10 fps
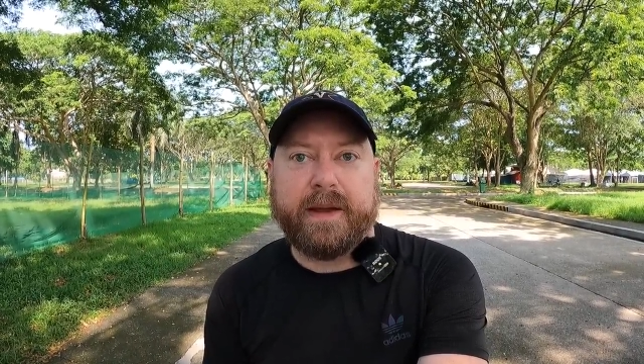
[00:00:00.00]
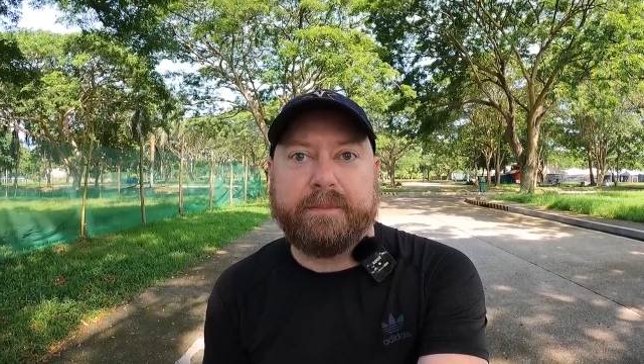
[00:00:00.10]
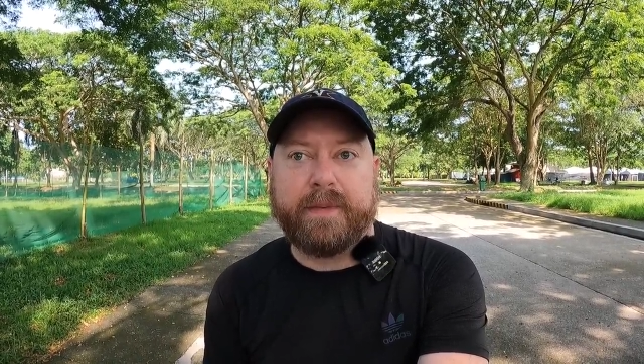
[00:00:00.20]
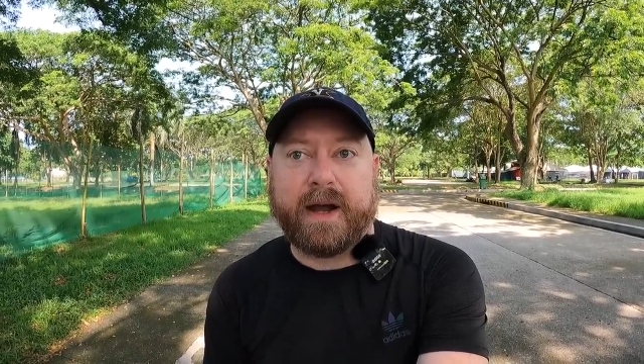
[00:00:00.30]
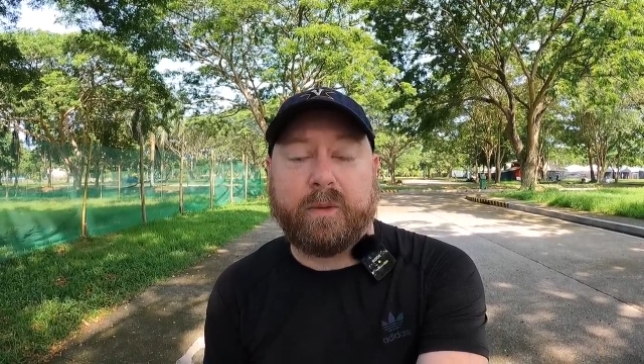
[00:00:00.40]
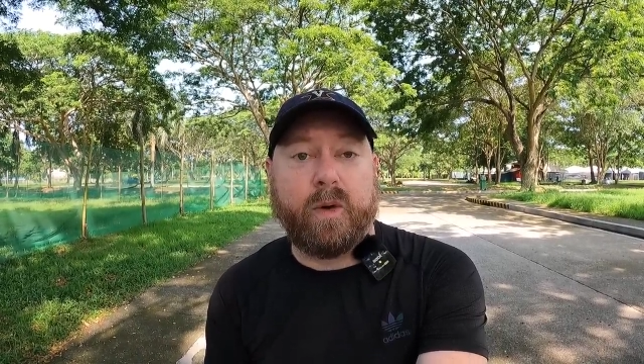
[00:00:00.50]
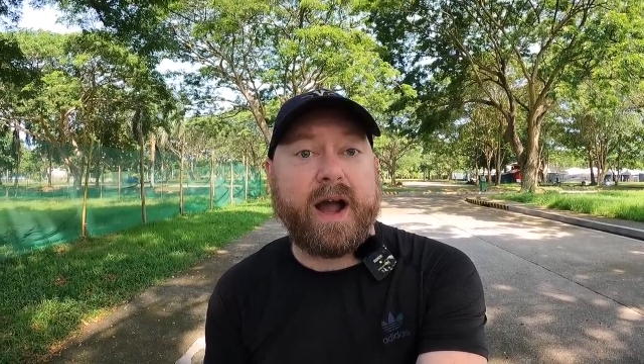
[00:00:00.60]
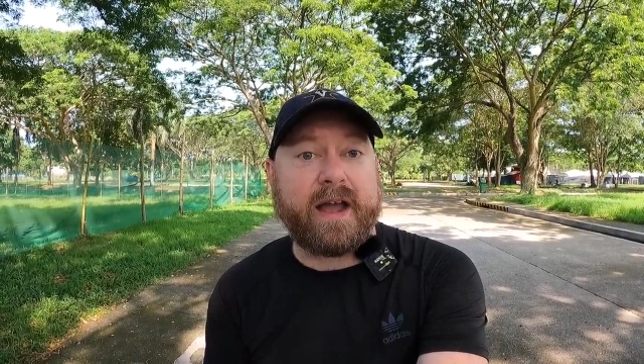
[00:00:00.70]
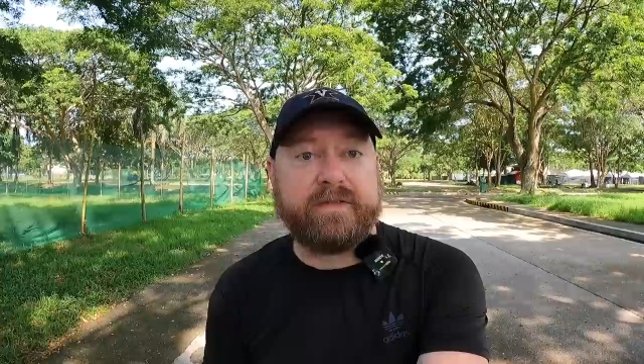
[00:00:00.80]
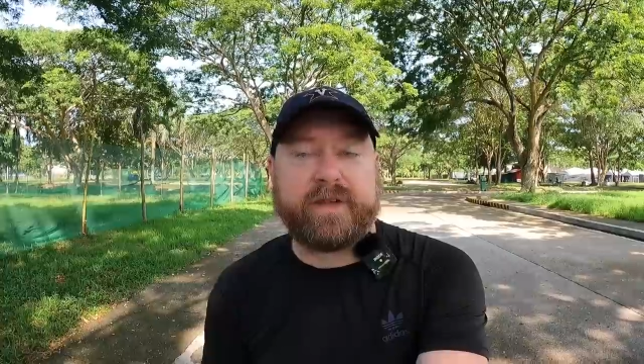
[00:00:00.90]
And my
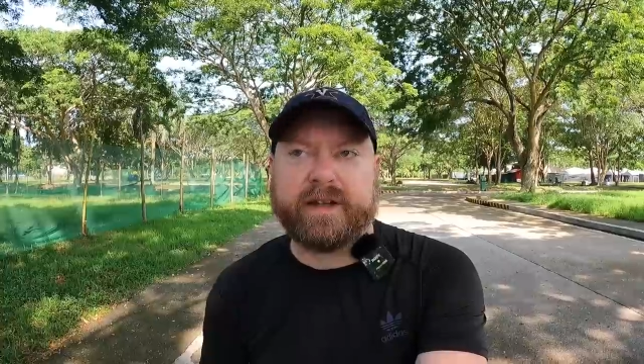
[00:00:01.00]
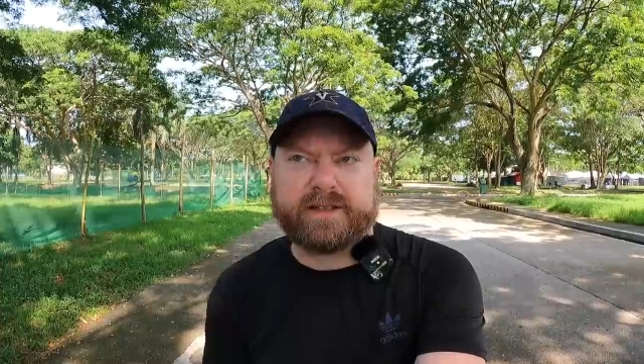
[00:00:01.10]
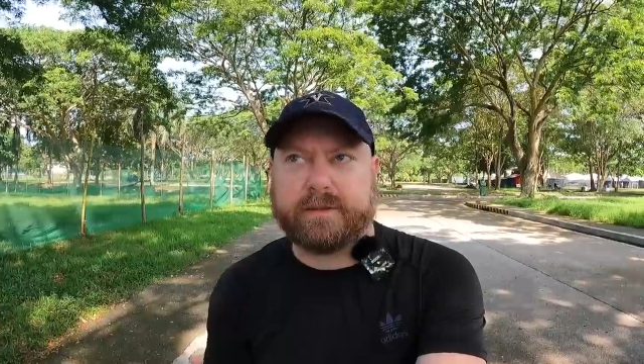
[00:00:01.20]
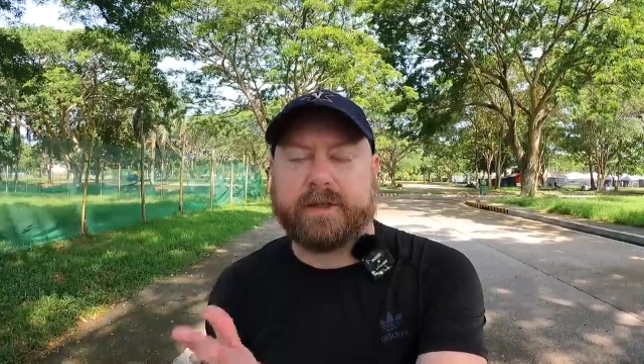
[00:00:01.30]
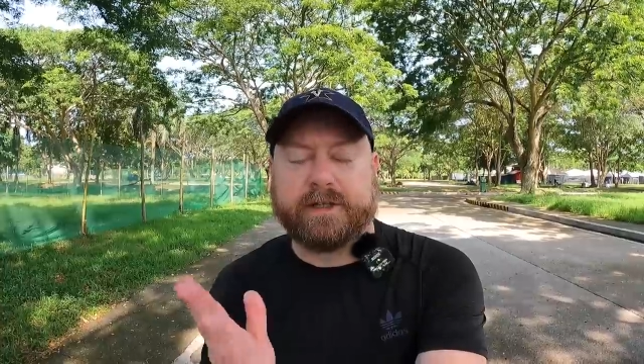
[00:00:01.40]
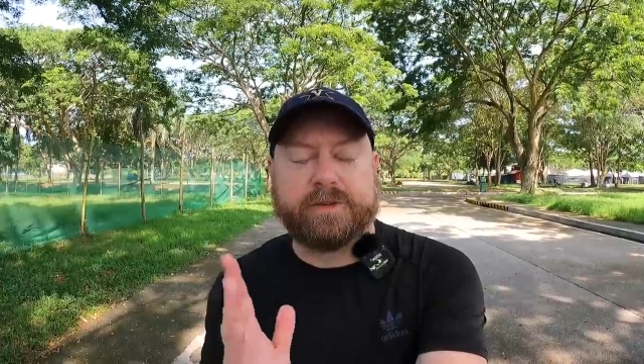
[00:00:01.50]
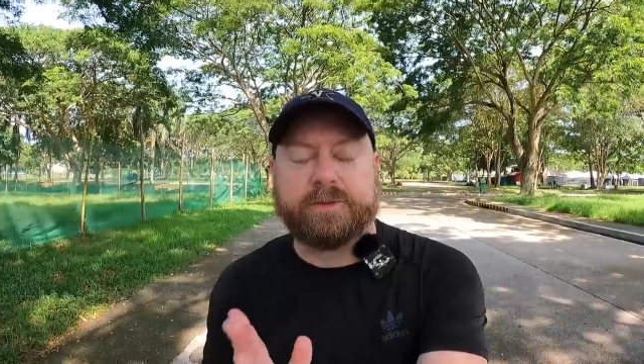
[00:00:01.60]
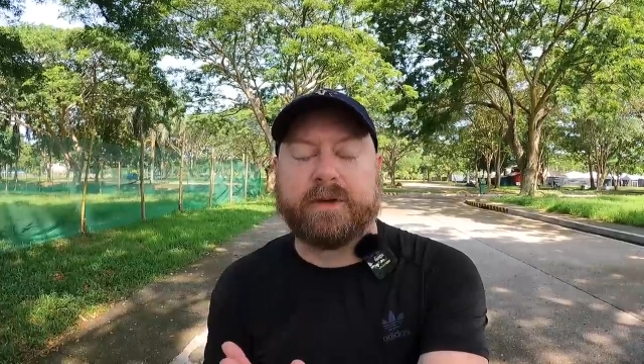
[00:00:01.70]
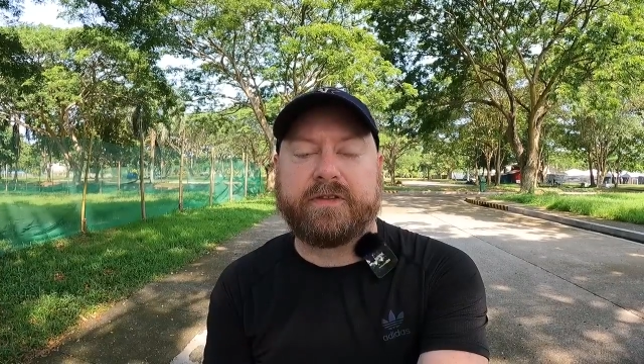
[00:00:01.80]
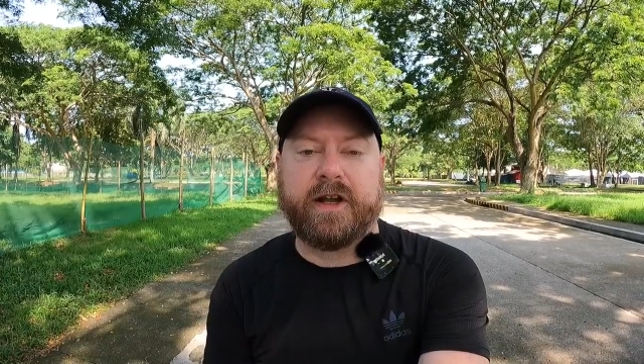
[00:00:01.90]
wife, I guess, again, she
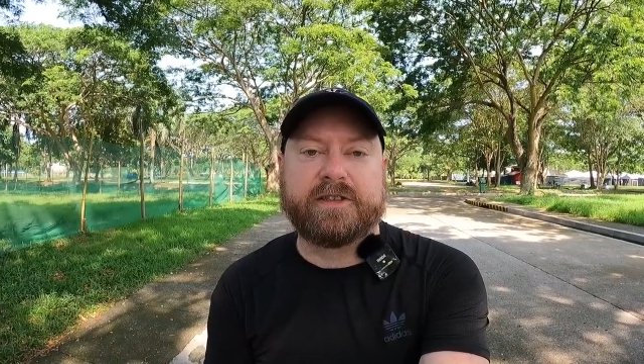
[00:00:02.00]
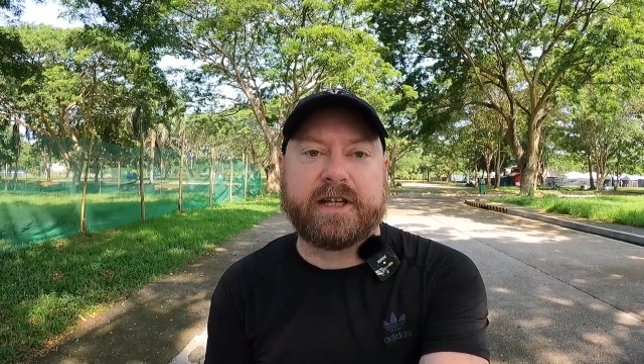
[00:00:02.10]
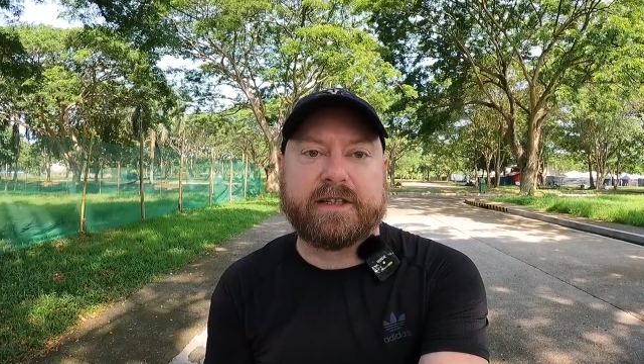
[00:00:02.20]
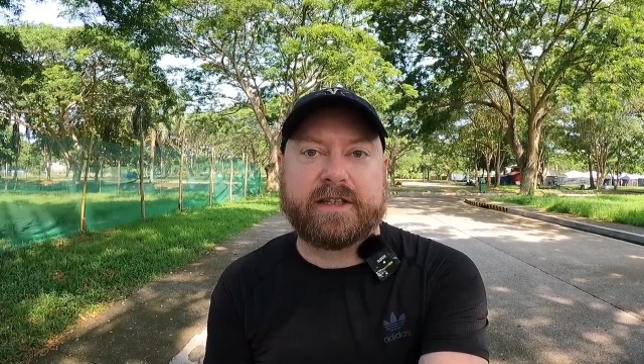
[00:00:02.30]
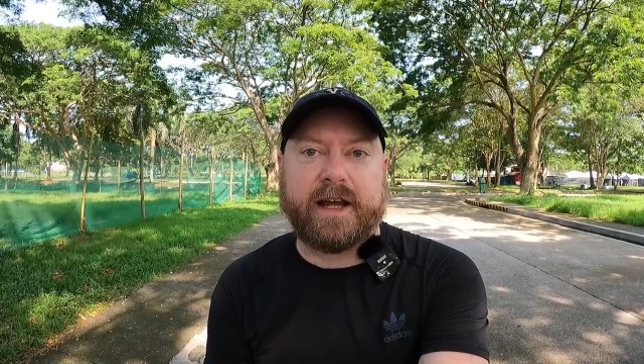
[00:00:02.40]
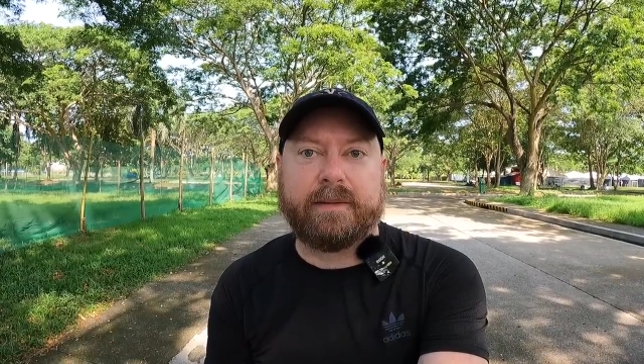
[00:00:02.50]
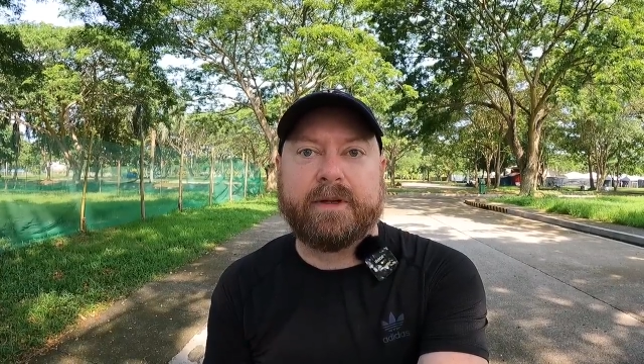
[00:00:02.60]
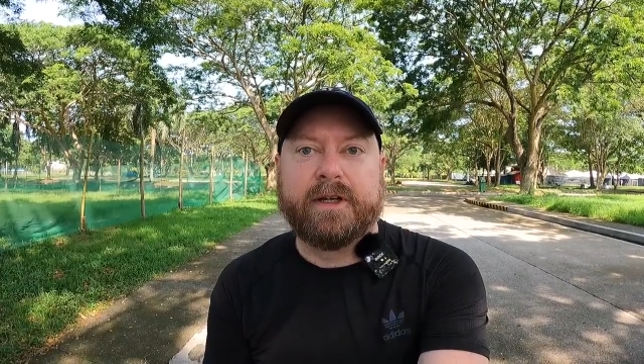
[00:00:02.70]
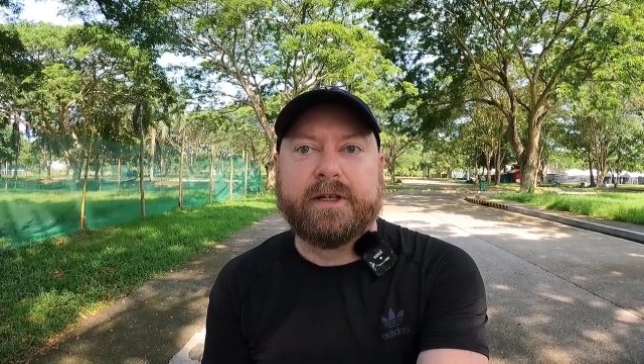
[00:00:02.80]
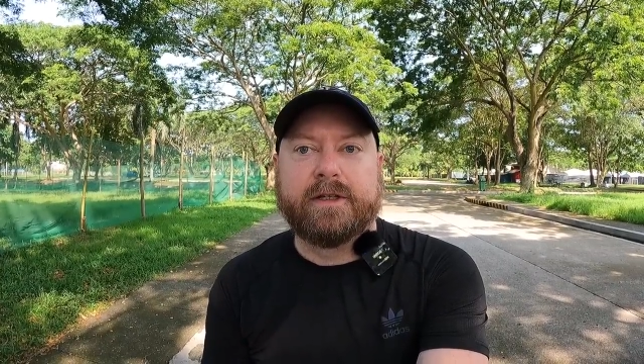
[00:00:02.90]
was my fiance at the time,